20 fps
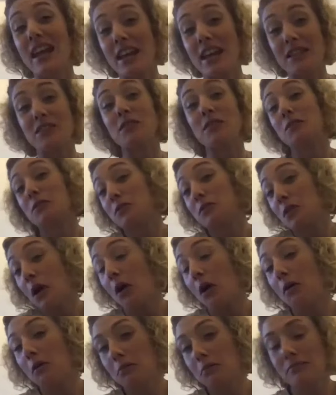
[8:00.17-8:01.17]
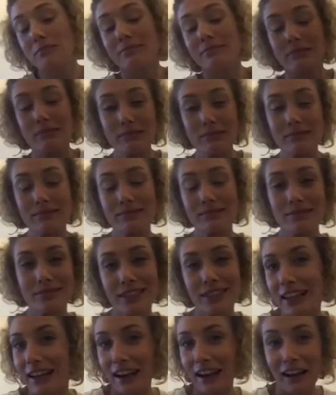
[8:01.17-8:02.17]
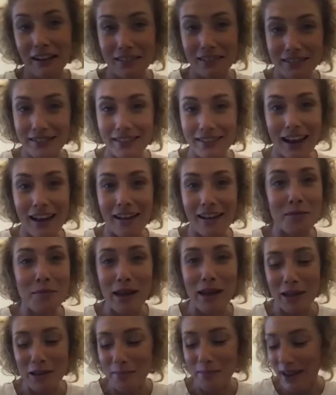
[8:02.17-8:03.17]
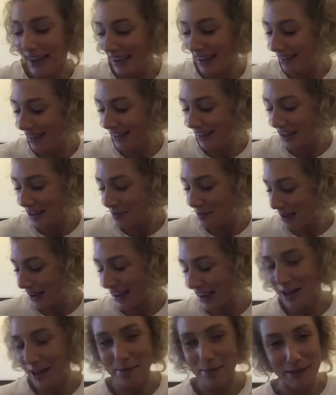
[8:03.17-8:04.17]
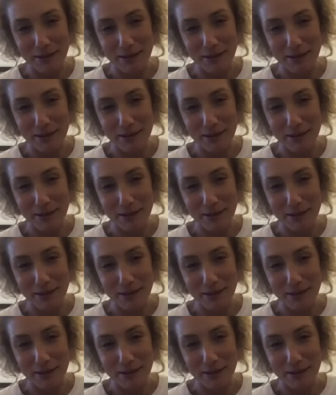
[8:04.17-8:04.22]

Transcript: States. So, you know, you might get lucky, you might get it a bit